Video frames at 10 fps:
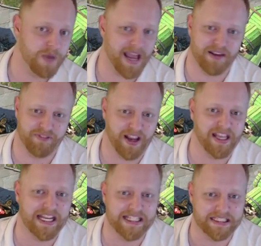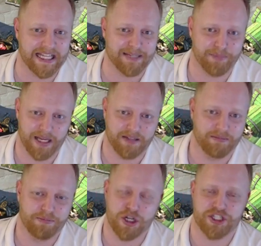I invite you to hit the like
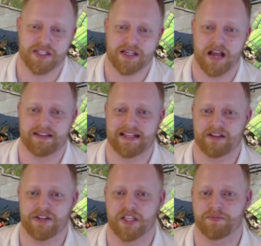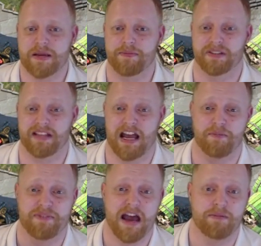button, push this content out to other people to
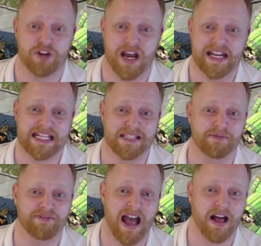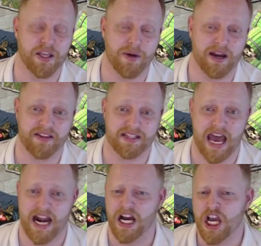help them try to get some value out of this
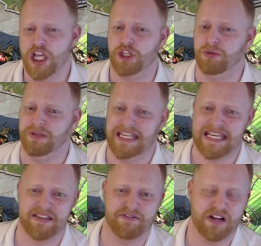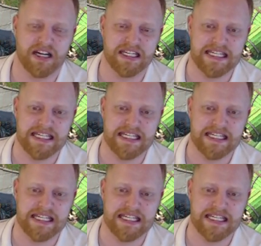kind of unique and very